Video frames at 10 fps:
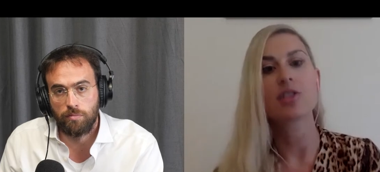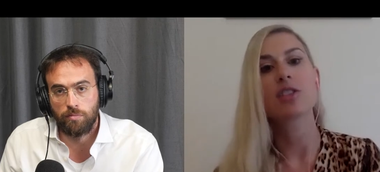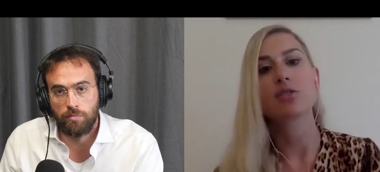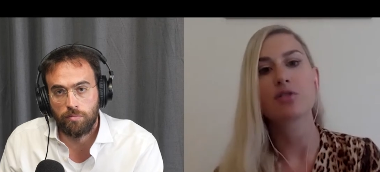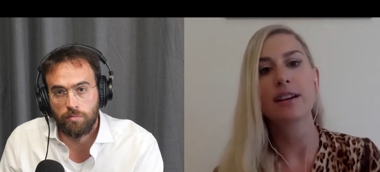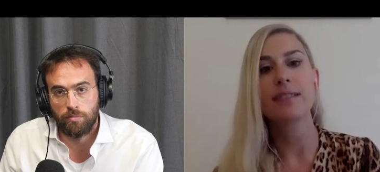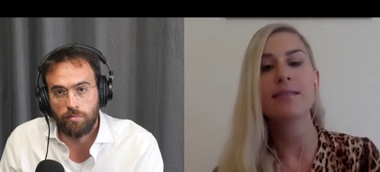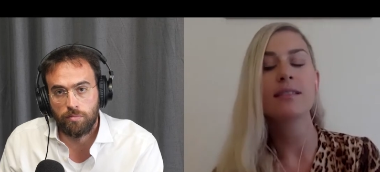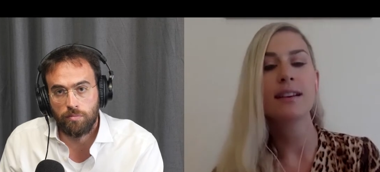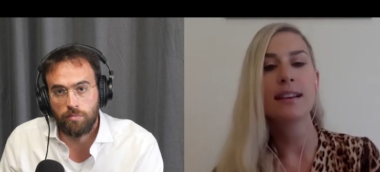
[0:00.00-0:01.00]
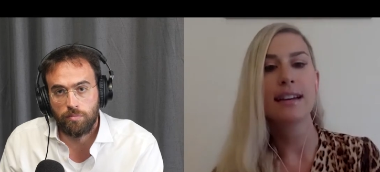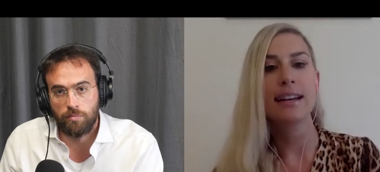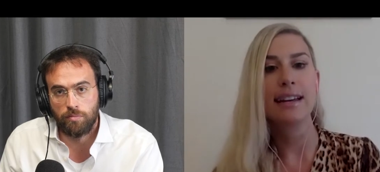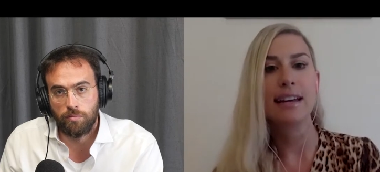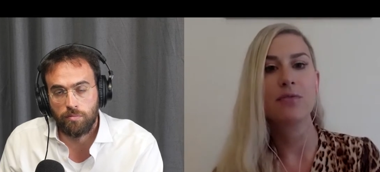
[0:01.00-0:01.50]
Speaker 1: to your children
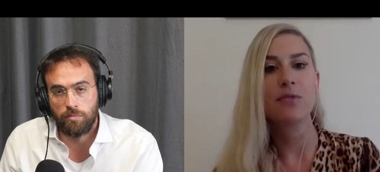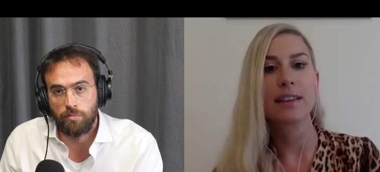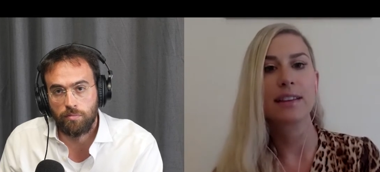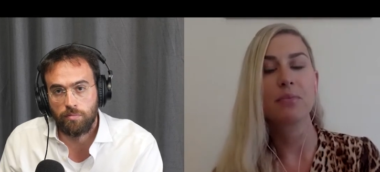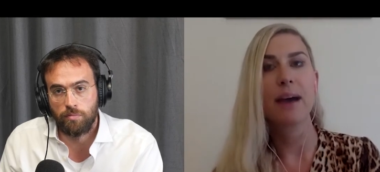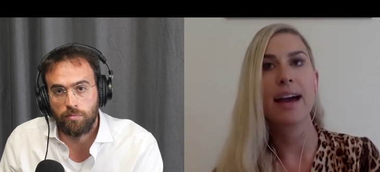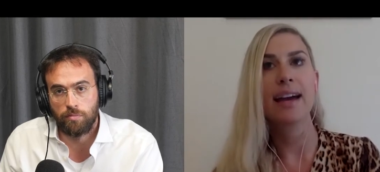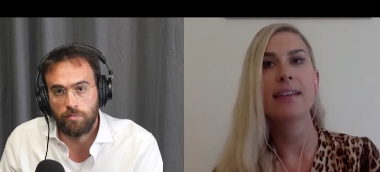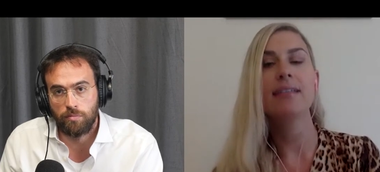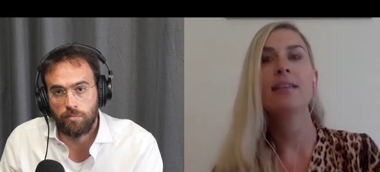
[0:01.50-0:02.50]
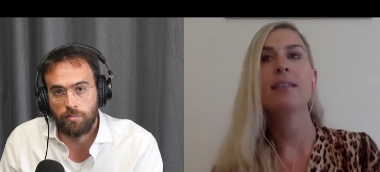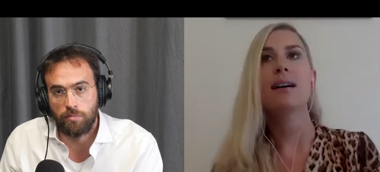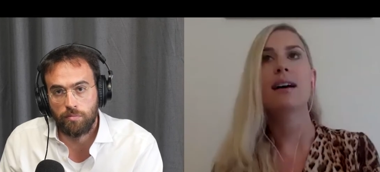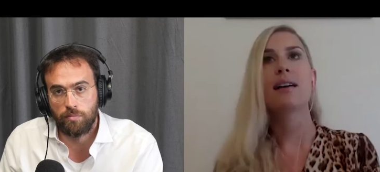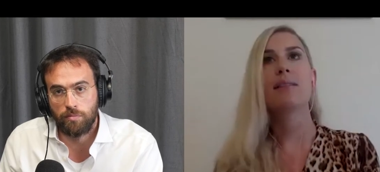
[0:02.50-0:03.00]
in a kid-friendly
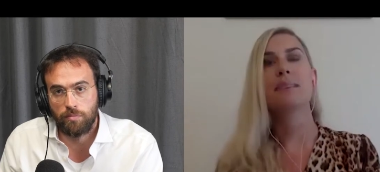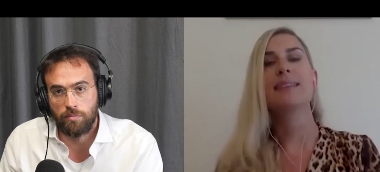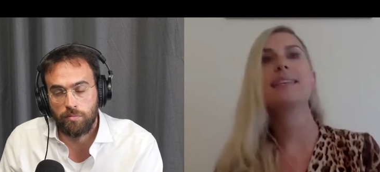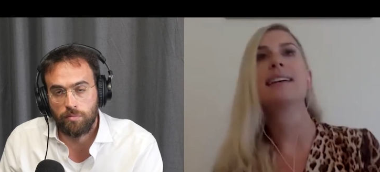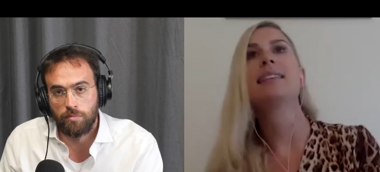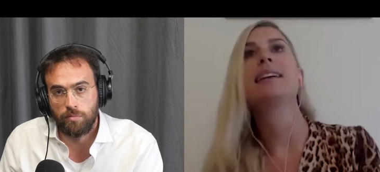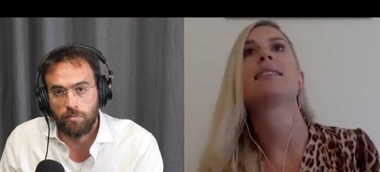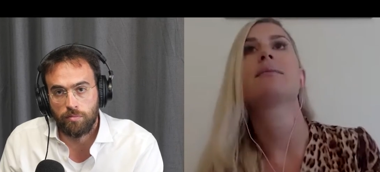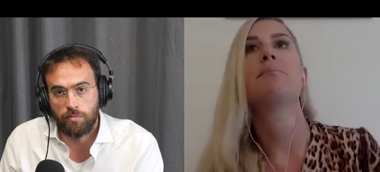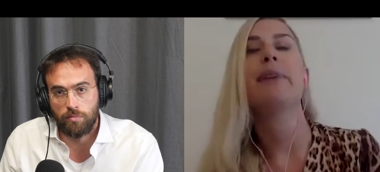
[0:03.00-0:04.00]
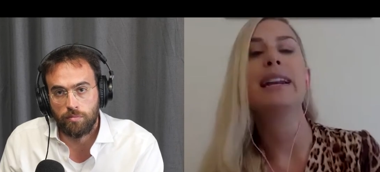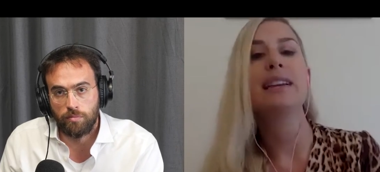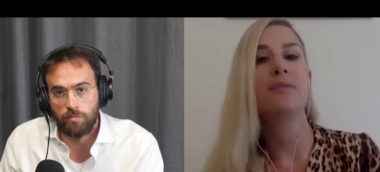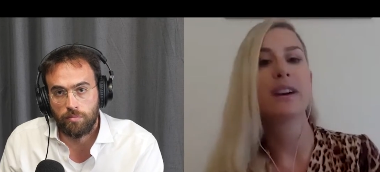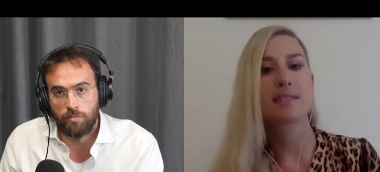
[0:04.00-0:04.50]
way. Um, because I think
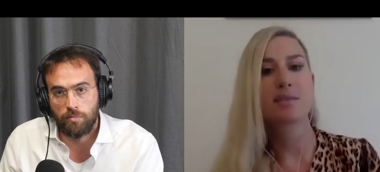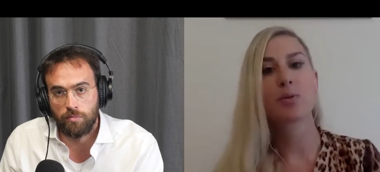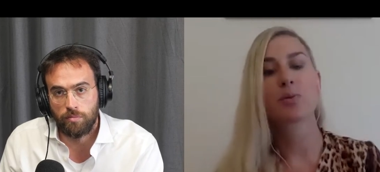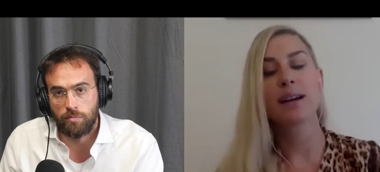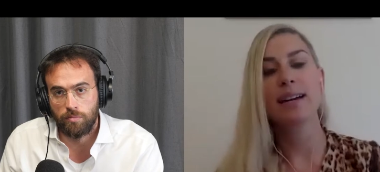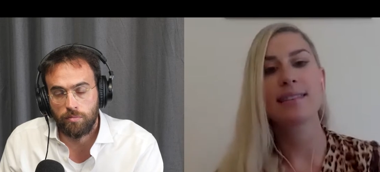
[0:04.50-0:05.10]
many of us were